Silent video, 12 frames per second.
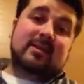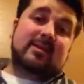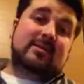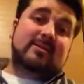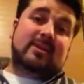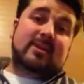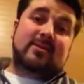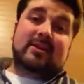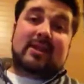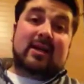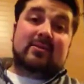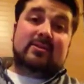Let's say you're an
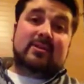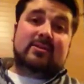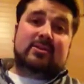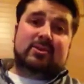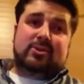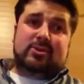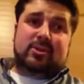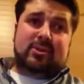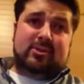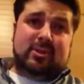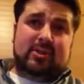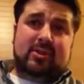accountant. This is how you
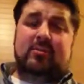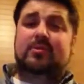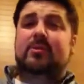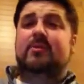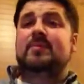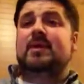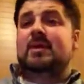take the number.